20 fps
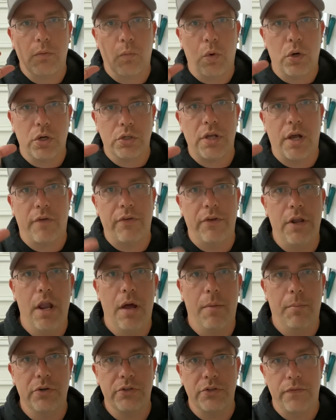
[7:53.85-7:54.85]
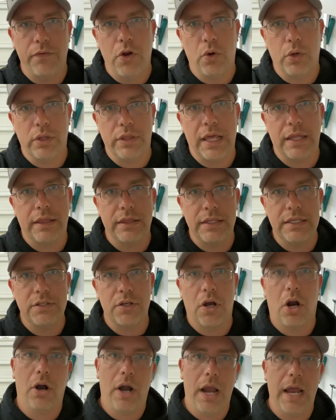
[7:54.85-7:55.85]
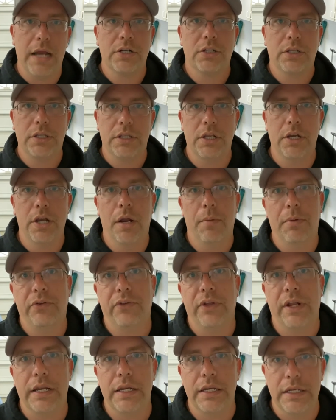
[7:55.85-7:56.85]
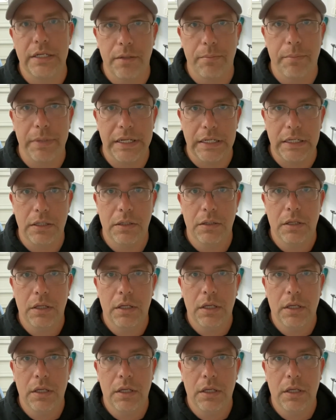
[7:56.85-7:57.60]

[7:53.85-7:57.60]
works off of numbers of knowing that these are actually the numbers that I need to be.